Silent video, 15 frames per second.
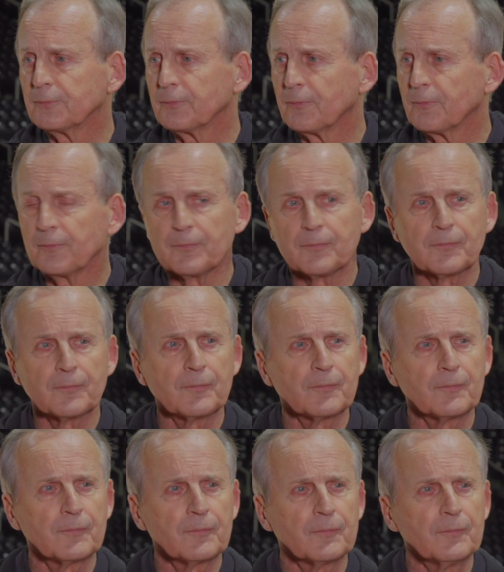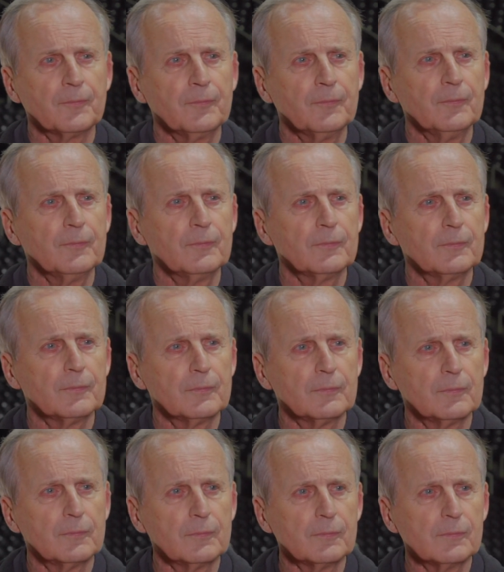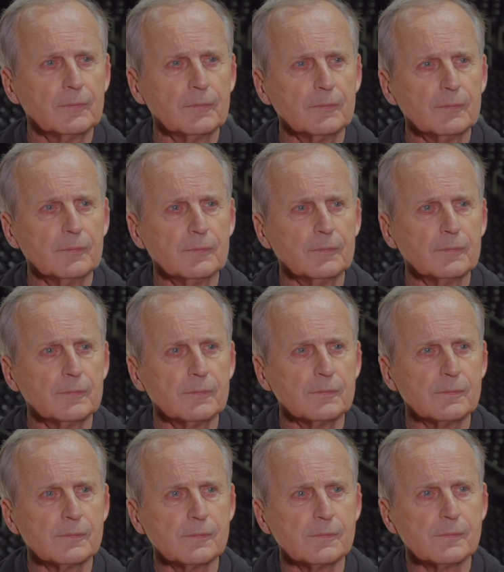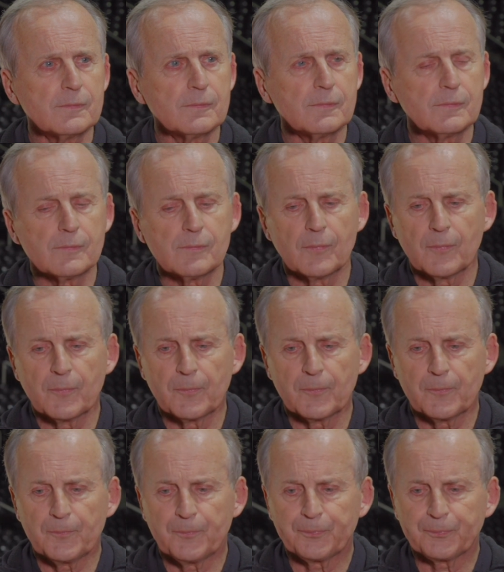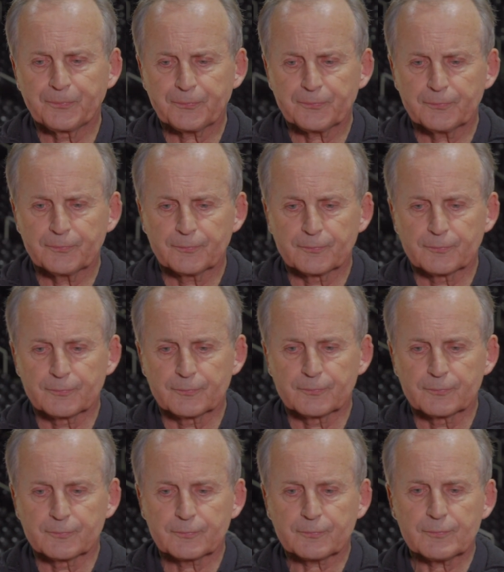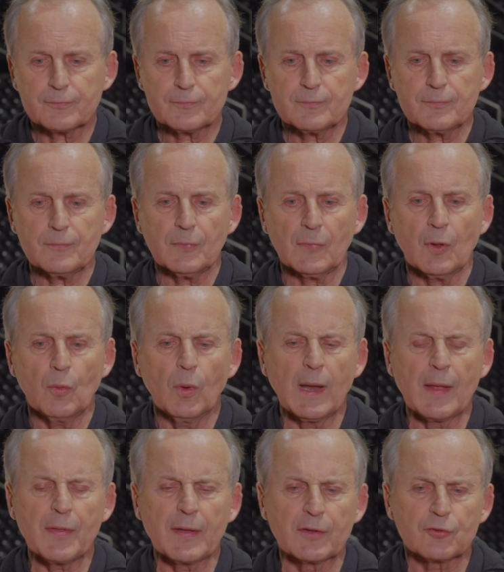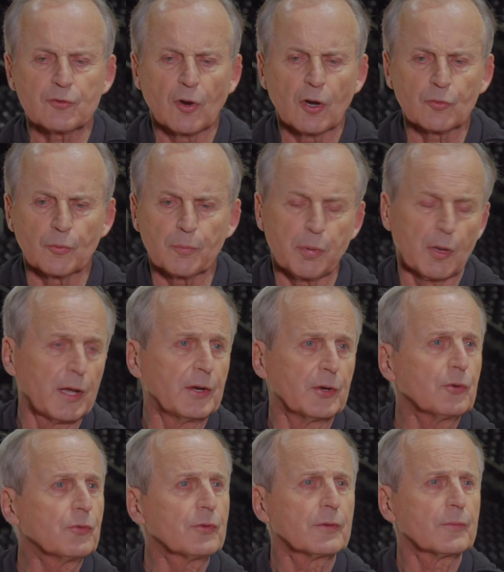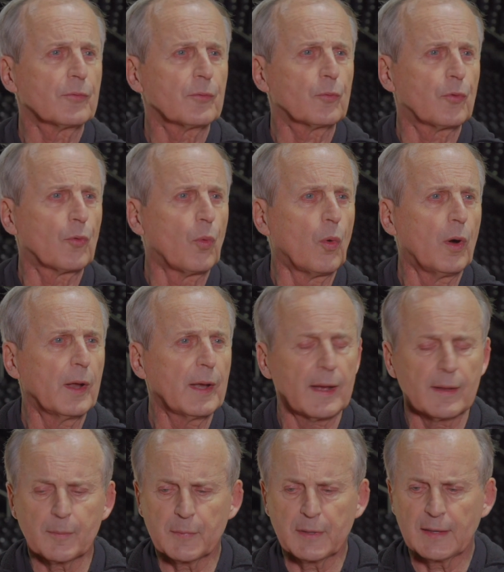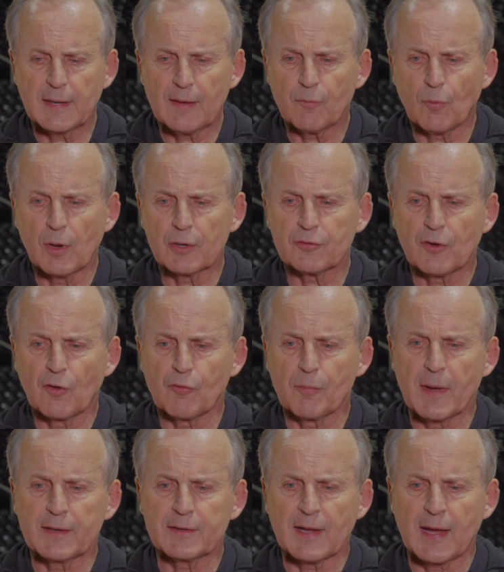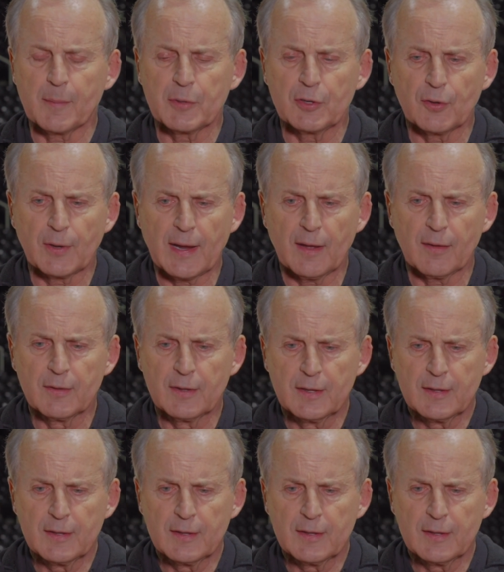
what makes this conference so special to you, or you know, what, what stands out about the SEC? Well, I think it starts with players. For one, I mean, I've watched over my time here how